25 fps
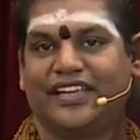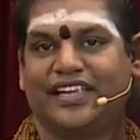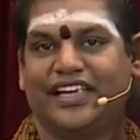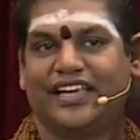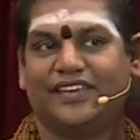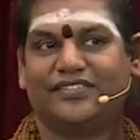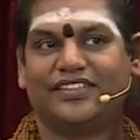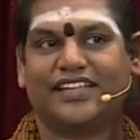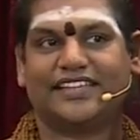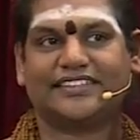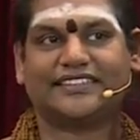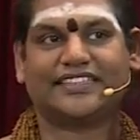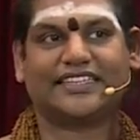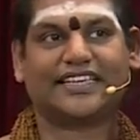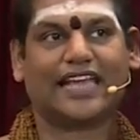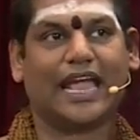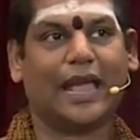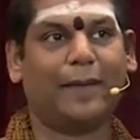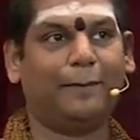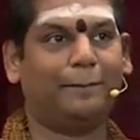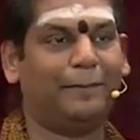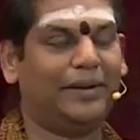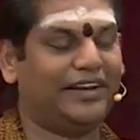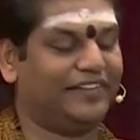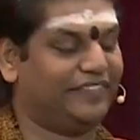If there is a
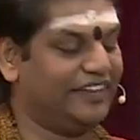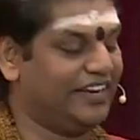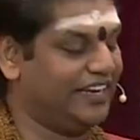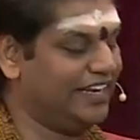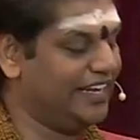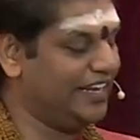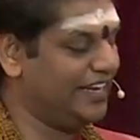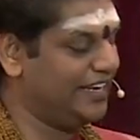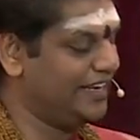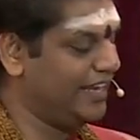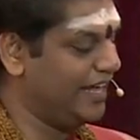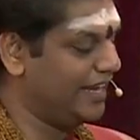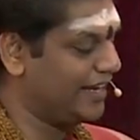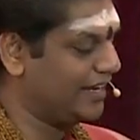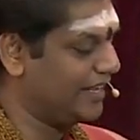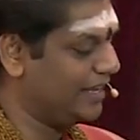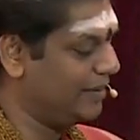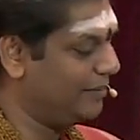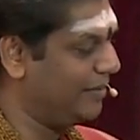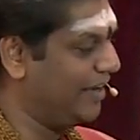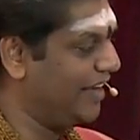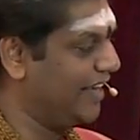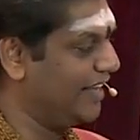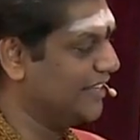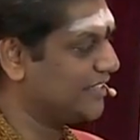gap between inner
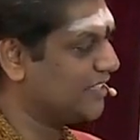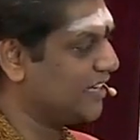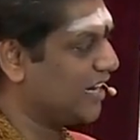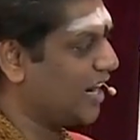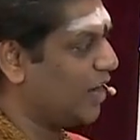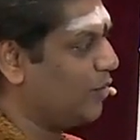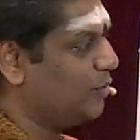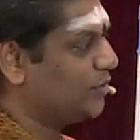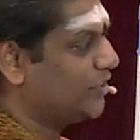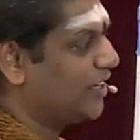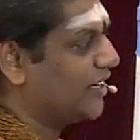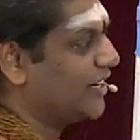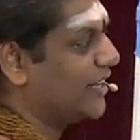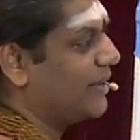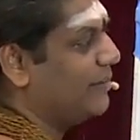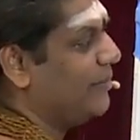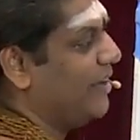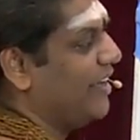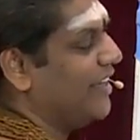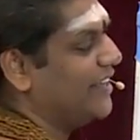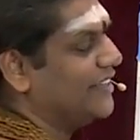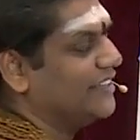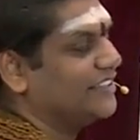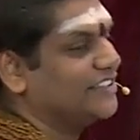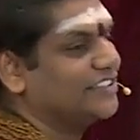image and outer
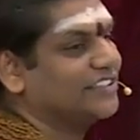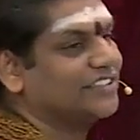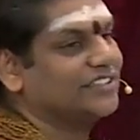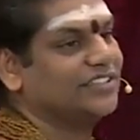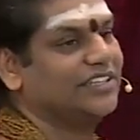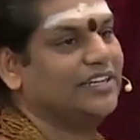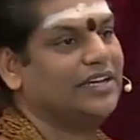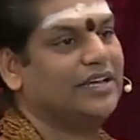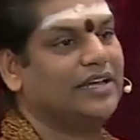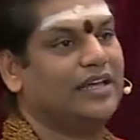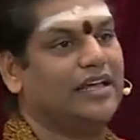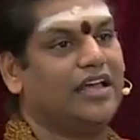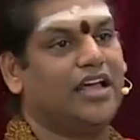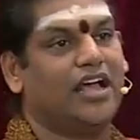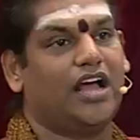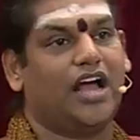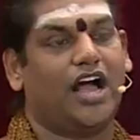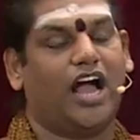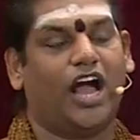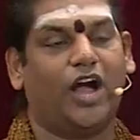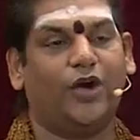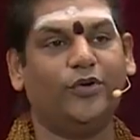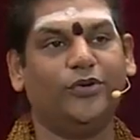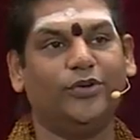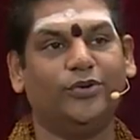image,
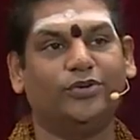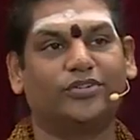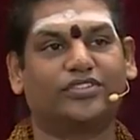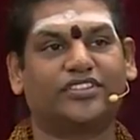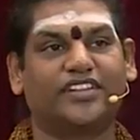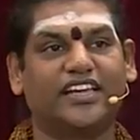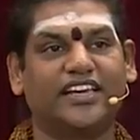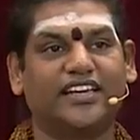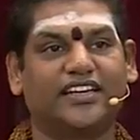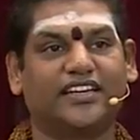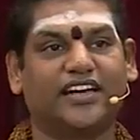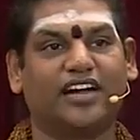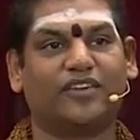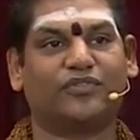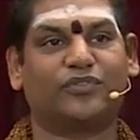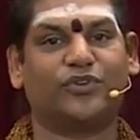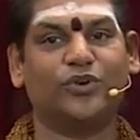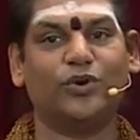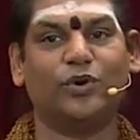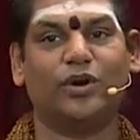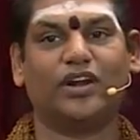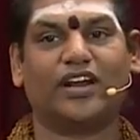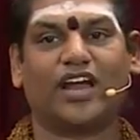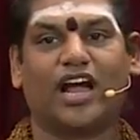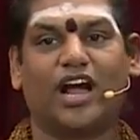how you think of
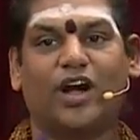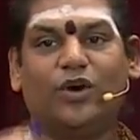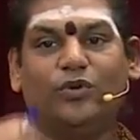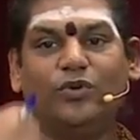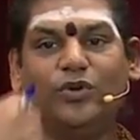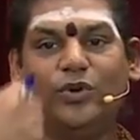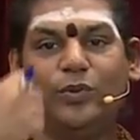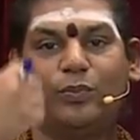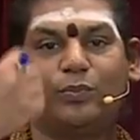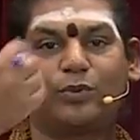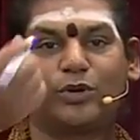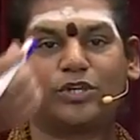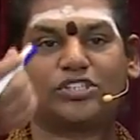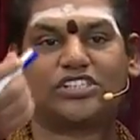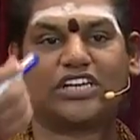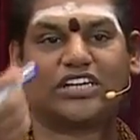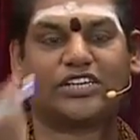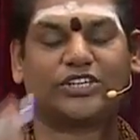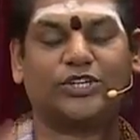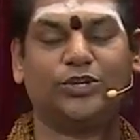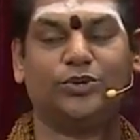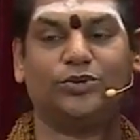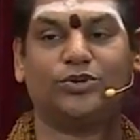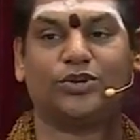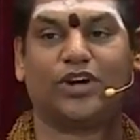you and how you
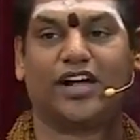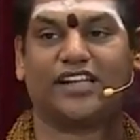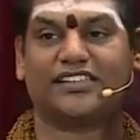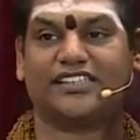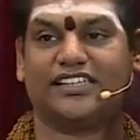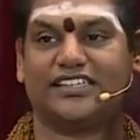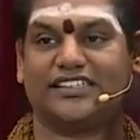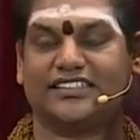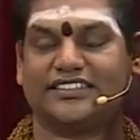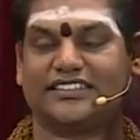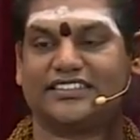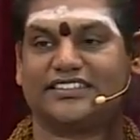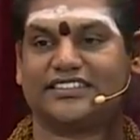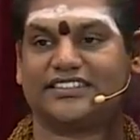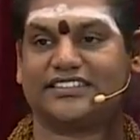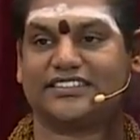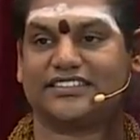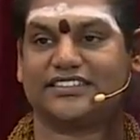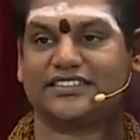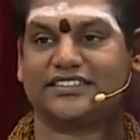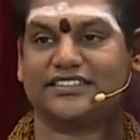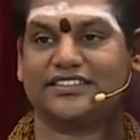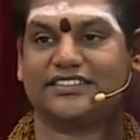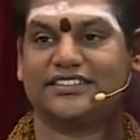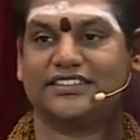project you to others,
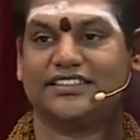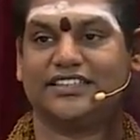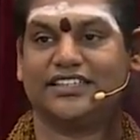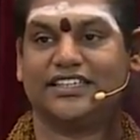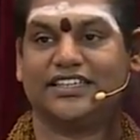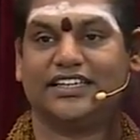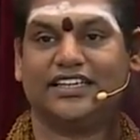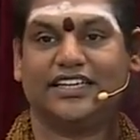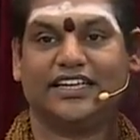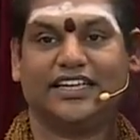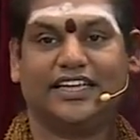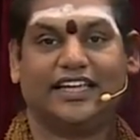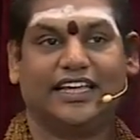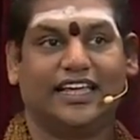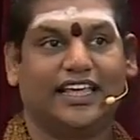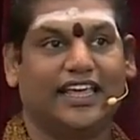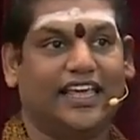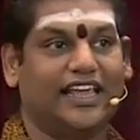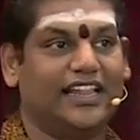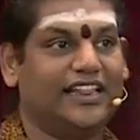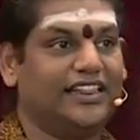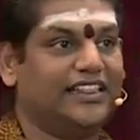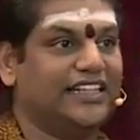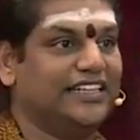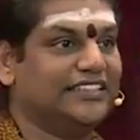
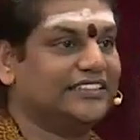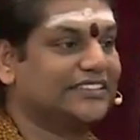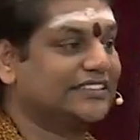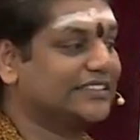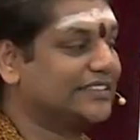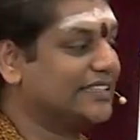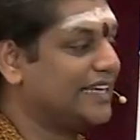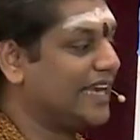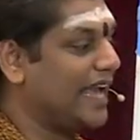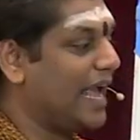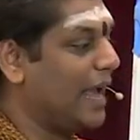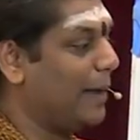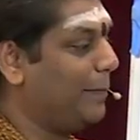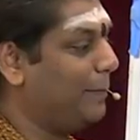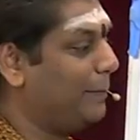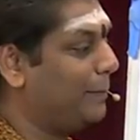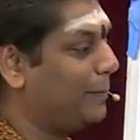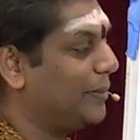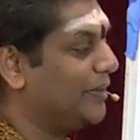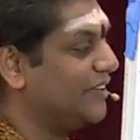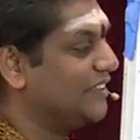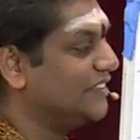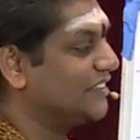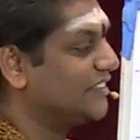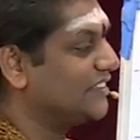in this gap,
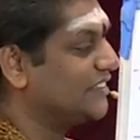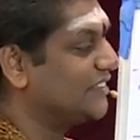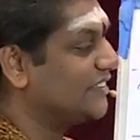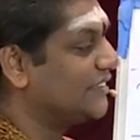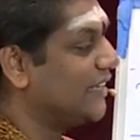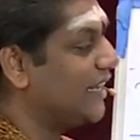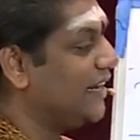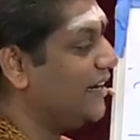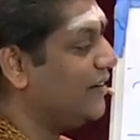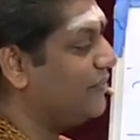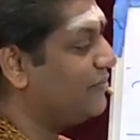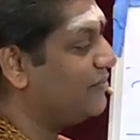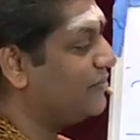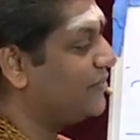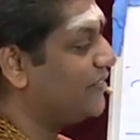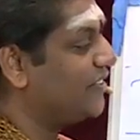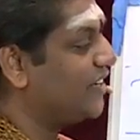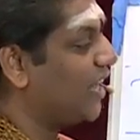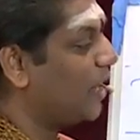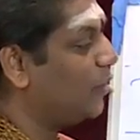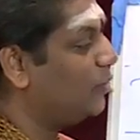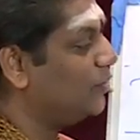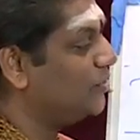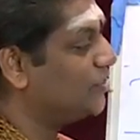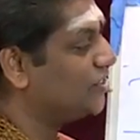
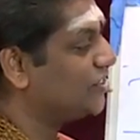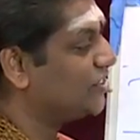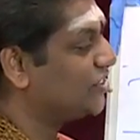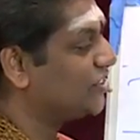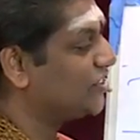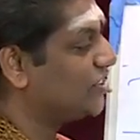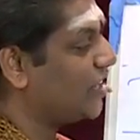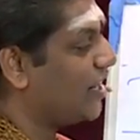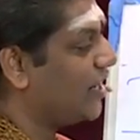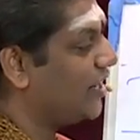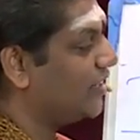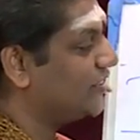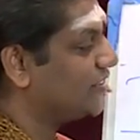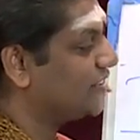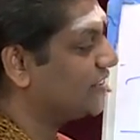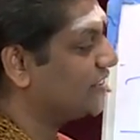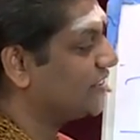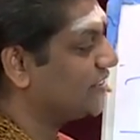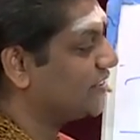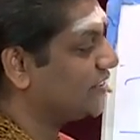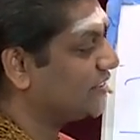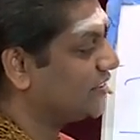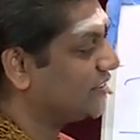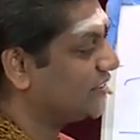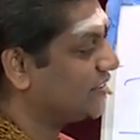self-doubt
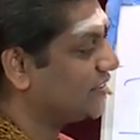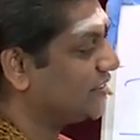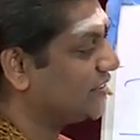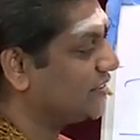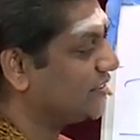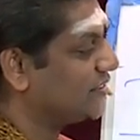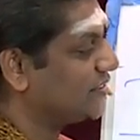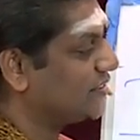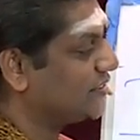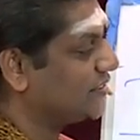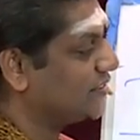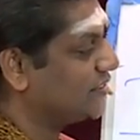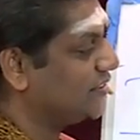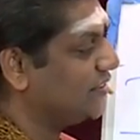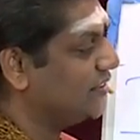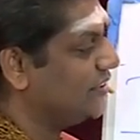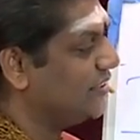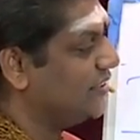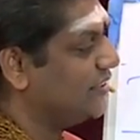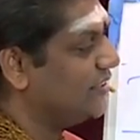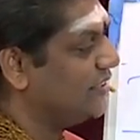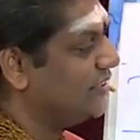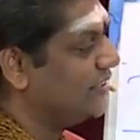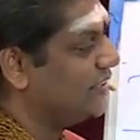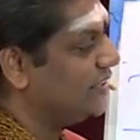starts.
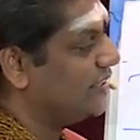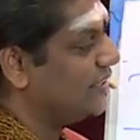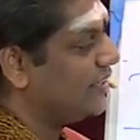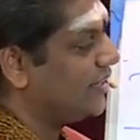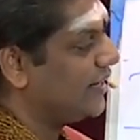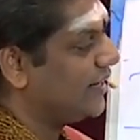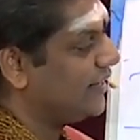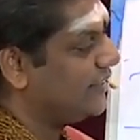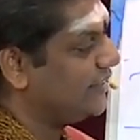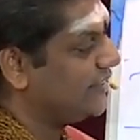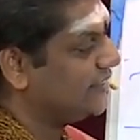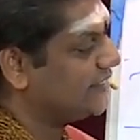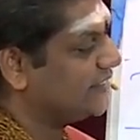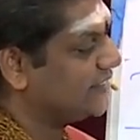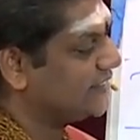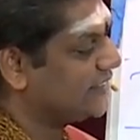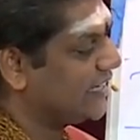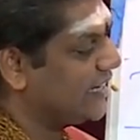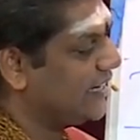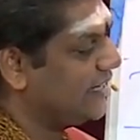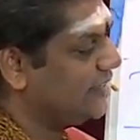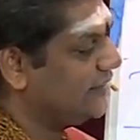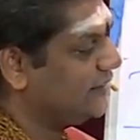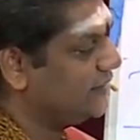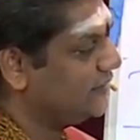
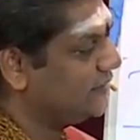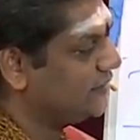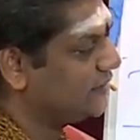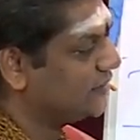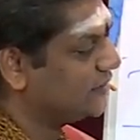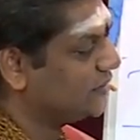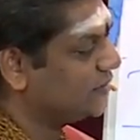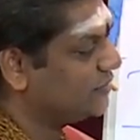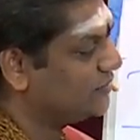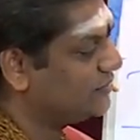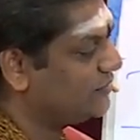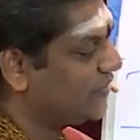Understand?